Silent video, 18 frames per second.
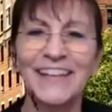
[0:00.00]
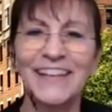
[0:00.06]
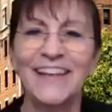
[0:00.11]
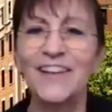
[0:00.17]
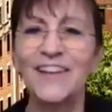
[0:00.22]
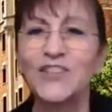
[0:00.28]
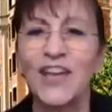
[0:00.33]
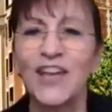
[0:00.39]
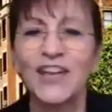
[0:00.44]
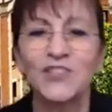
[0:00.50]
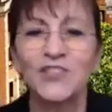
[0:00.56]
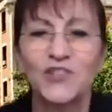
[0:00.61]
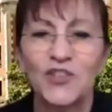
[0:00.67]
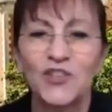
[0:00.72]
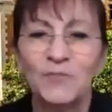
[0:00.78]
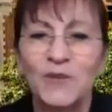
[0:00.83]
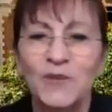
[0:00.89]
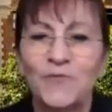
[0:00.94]
education
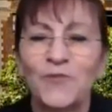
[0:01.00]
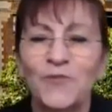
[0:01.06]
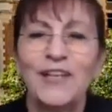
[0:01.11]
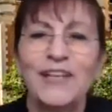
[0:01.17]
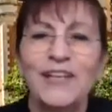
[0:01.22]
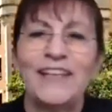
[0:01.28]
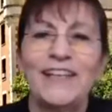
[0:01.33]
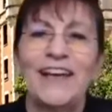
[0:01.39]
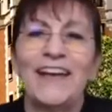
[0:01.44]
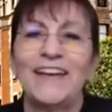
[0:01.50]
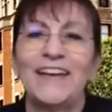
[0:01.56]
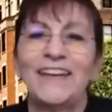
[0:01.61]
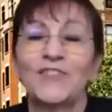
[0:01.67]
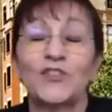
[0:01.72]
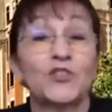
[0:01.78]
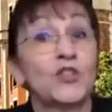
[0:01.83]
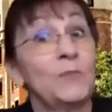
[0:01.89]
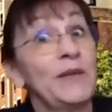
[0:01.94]
should be free
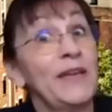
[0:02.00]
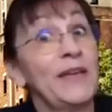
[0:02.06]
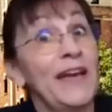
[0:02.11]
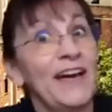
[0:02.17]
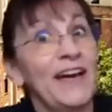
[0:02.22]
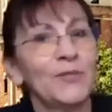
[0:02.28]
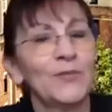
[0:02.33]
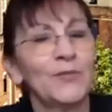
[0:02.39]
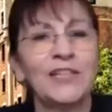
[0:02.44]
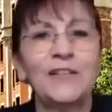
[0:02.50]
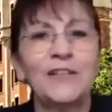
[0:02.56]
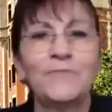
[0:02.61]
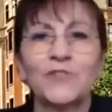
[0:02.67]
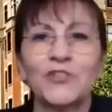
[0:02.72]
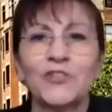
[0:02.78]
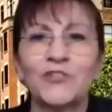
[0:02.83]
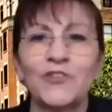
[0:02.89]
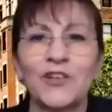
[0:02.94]
and there should be adequate
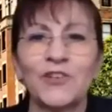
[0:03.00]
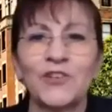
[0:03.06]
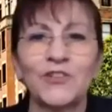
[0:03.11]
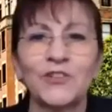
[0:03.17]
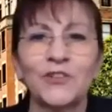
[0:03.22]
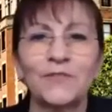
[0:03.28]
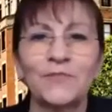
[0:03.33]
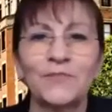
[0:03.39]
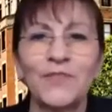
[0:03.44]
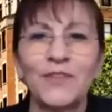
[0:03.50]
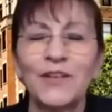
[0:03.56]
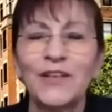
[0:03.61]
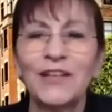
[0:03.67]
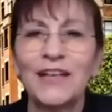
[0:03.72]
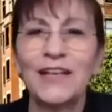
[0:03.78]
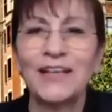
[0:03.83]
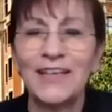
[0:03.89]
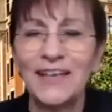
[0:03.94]
infrastructure.
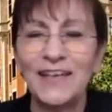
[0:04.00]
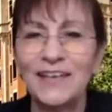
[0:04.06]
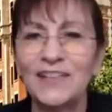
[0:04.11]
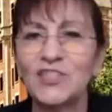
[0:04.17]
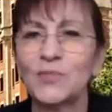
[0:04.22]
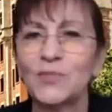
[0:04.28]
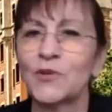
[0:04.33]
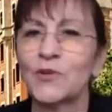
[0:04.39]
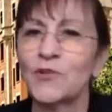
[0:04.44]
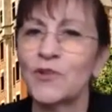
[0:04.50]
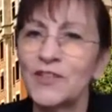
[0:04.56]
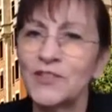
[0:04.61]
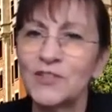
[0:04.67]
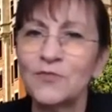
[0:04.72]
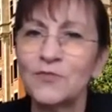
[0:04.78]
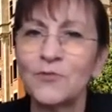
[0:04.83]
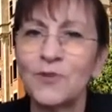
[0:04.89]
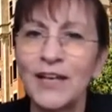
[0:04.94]
Again, it's
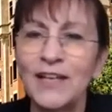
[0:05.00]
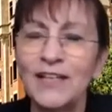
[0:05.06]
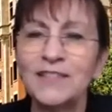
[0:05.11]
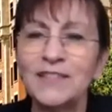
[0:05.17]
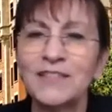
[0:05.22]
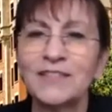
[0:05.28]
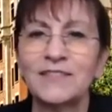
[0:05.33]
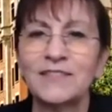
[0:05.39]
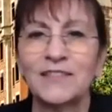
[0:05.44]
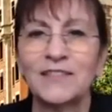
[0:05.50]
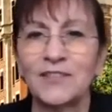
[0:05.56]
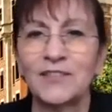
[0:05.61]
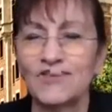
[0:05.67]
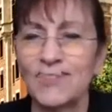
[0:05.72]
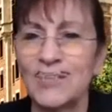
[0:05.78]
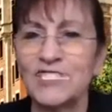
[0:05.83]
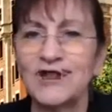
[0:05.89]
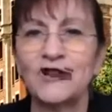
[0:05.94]
progressive right,
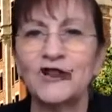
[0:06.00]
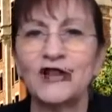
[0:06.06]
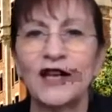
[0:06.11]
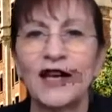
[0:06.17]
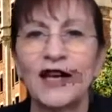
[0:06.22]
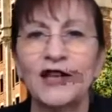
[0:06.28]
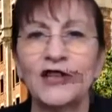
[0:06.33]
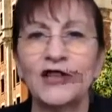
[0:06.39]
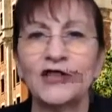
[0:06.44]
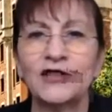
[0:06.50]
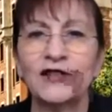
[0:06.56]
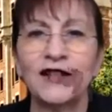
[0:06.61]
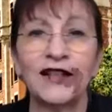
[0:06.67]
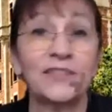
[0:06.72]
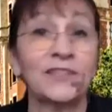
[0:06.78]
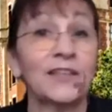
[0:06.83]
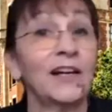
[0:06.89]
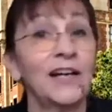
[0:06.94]
the right to education
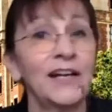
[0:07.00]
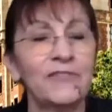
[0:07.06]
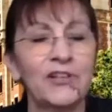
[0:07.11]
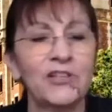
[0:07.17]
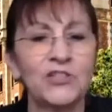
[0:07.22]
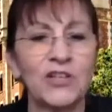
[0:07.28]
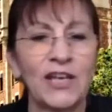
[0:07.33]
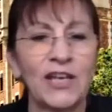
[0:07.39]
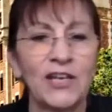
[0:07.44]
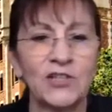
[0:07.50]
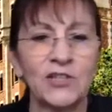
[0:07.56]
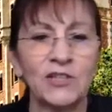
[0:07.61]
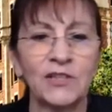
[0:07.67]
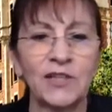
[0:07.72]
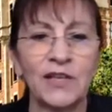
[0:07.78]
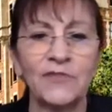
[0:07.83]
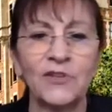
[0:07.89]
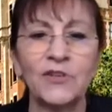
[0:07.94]
at the higher
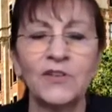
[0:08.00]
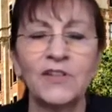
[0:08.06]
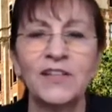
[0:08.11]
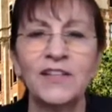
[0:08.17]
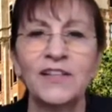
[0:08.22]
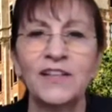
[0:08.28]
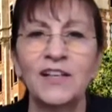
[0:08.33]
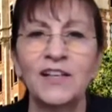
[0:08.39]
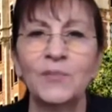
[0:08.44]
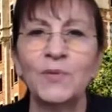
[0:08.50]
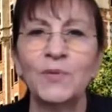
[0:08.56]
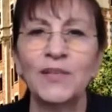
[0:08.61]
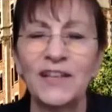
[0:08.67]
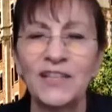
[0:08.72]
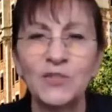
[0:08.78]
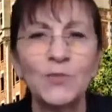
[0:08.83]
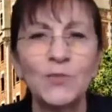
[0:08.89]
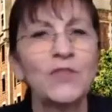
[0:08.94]
education level. But
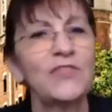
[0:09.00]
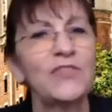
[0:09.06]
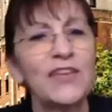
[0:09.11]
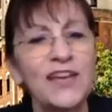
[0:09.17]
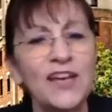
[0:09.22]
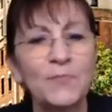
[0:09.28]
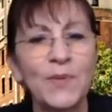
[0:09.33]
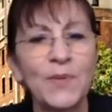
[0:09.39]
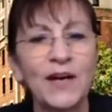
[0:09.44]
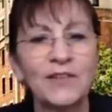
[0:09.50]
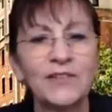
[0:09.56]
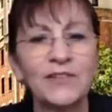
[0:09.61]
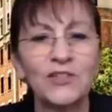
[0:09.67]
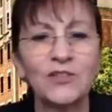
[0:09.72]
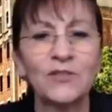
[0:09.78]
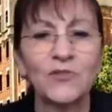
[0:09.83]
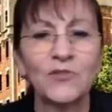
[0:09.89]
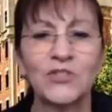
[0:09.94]
as we think about
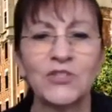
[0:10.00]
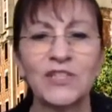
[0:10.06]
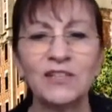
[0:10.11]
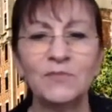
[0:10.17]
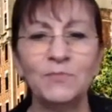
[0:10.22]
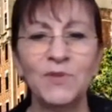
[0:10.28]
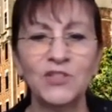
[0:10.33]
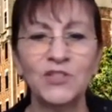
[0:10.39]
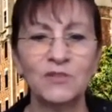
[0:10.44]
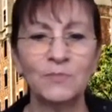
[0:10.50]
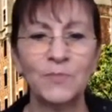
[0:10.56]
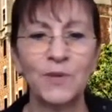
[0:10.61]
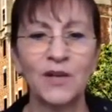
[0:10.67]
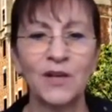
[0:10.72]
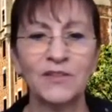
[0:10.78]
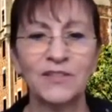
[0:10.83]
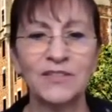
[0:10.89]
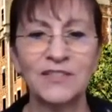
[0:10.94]
university admission
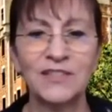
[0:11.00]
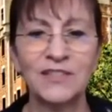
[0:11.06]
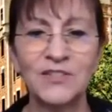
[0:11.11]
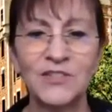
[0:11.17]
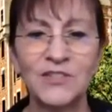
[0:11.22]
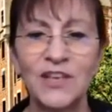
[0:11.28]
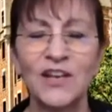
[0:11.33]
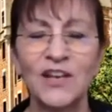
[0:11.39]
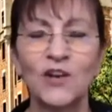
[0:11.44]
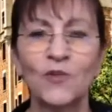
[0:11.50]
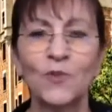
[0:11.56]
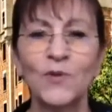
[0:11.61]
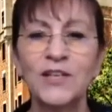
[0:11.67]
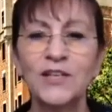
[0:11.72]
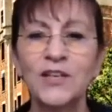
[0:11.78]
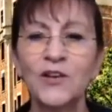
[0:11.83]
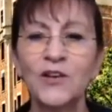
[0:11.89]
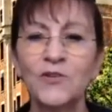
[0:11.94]
policies,
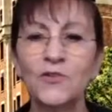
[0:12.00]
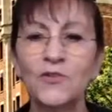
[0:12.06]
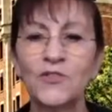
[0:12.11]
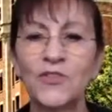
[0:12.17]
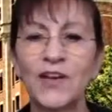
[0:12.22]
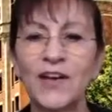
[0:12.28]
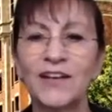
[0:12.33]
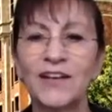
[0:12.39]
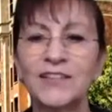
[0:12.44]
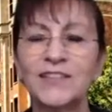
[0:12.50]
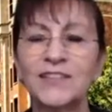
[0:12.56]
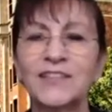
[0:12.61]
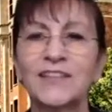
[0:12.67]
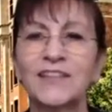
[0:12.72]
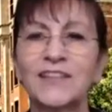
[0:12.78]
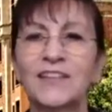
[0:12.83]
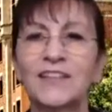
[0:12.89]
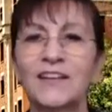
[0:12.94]
we know that
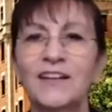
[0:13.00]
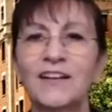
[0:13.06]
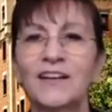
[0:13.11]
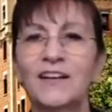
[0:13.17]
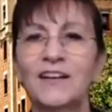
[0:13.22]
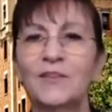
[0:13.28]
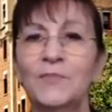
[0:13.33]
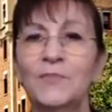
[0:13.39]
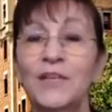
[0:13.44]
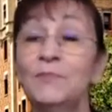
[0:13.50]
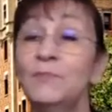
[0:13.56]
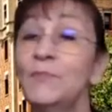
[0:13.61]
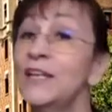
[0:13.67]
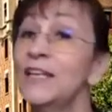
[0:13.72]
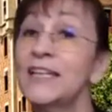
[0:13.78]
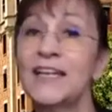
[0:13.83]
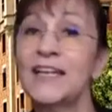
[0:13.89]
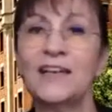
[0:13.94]
in
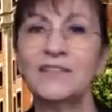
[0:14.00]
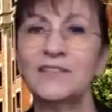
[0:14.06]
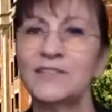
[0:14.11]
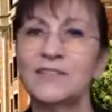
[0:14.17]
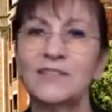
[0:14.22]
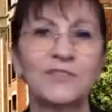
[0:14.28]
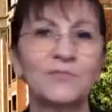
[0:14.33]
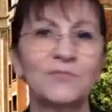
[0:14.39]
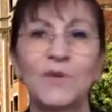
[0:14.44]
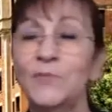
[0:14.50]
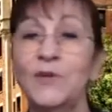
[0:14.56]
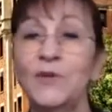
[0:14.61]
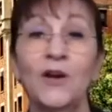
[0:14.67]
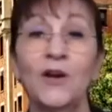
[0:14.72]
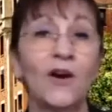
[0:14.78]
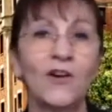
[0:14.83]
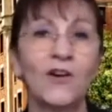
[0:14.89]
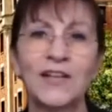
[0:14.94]
many cases,
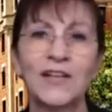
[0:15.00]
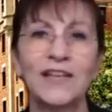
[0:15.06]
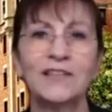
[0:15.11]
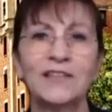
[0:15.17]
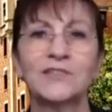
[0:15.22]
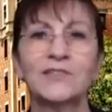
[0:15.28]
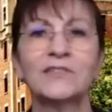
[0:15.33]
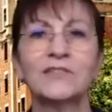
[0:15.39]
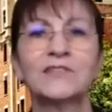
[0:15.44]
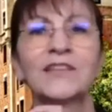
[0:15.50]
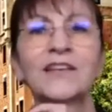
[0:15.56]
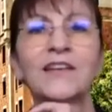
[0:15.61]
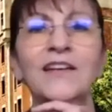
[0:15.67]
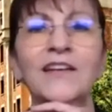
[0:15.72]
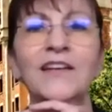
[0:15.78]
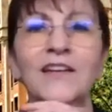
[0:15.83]
maybe all cases,